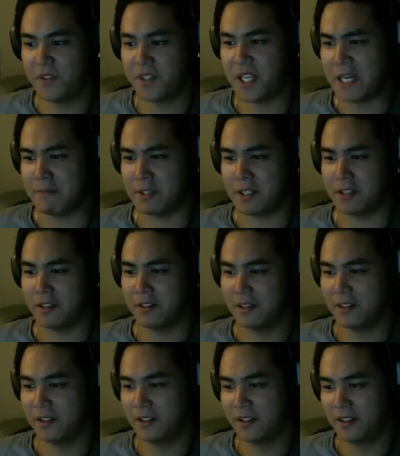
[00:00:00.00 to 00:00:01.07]
Damn it!
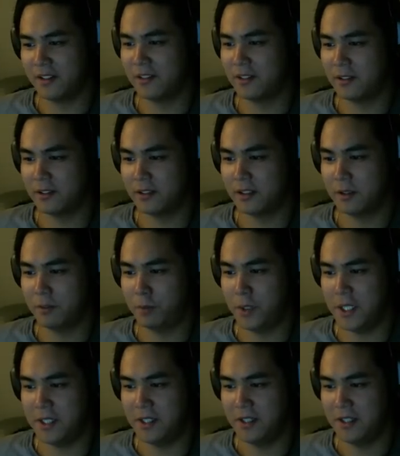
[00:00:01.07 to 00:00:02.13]

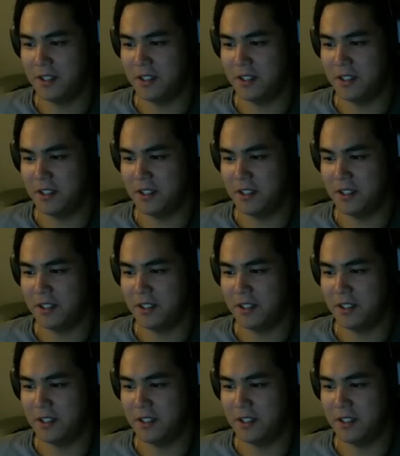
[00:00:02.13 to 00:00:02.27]
Please,